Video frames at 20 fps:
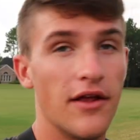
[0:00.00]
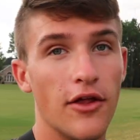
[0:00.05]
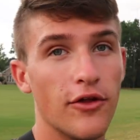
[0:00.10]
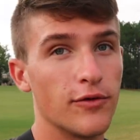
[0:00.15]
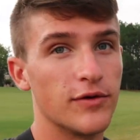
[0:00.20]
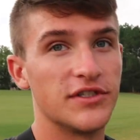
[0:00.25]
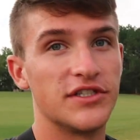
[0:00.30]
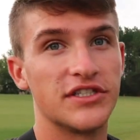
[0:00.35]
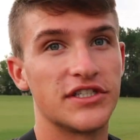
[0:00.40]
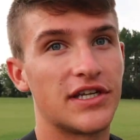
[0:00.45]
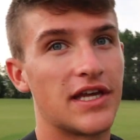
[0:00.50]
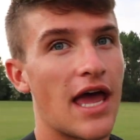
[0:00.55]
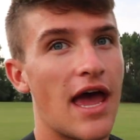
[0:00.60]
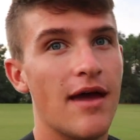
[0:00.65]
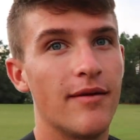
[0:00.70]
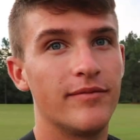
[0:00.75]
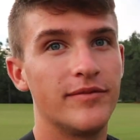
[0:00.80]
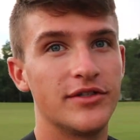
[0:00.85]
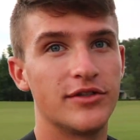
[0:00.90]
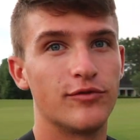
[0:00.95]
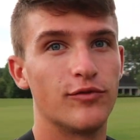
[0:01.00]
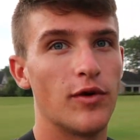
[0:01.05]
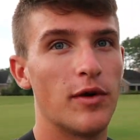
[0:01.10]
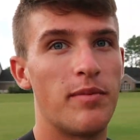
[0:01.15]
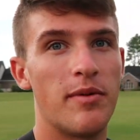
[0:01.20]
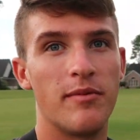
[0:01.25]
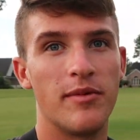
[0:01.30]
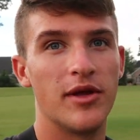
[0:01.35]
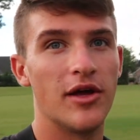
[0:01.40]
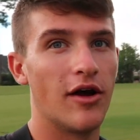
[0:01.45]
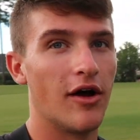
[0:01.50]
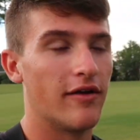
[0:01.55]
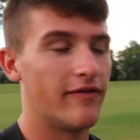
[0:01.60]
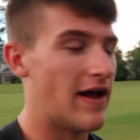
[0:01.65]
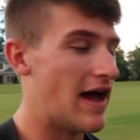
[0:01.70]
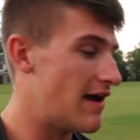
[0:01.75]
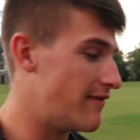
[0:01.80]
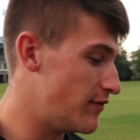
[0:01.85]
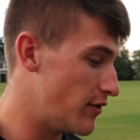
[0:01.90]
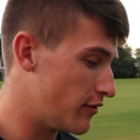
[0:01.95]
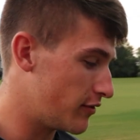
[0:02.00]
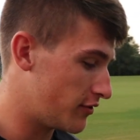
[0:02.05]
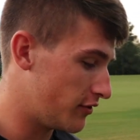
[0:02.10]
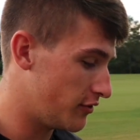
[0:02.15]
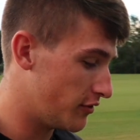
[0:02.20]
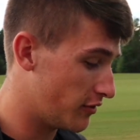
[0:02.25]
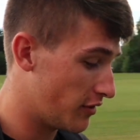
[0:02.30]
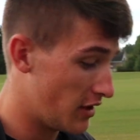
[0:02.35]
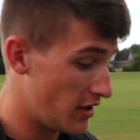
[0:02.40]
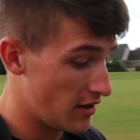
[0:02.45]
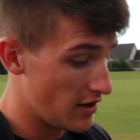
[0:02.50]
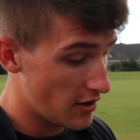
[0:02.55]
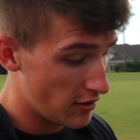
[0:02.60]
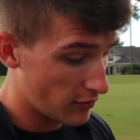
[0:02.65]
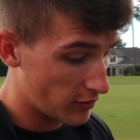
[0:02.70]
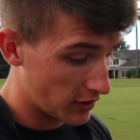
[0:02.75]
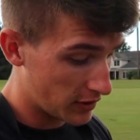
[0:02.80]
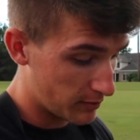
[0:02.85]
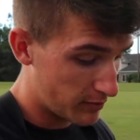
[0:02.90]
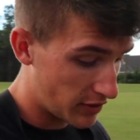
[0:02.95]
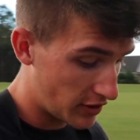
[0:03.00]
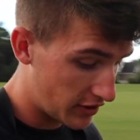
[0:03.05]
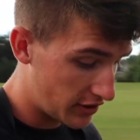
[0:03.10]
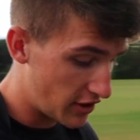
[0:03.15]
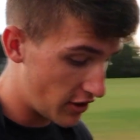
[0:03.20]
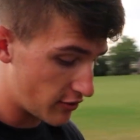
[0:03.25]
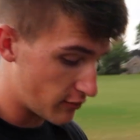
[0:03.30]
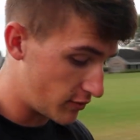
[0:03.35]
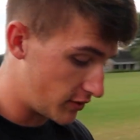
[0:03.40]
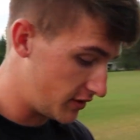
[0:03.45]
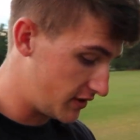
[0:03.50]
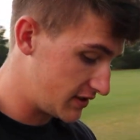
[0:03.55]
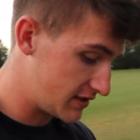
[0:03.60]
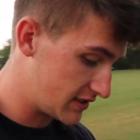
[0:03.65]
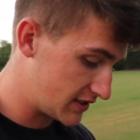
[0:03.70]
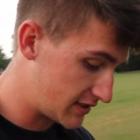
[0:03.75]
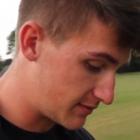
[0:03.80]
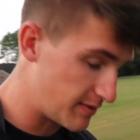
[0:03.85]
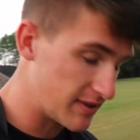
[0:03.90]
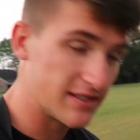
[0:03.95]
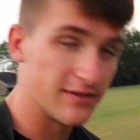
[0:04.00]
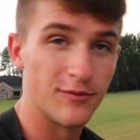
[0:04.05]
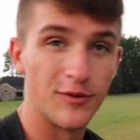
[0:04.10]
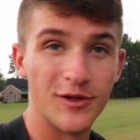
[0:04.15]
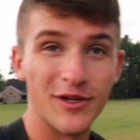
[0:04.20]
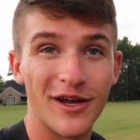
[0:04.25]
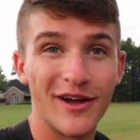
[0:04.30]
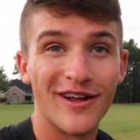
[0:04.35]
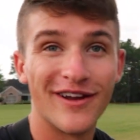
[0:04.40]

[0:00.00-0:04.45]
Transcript: The other ones just kept just ripping me off. I have no clue. We're gonna put another one of these expensive ones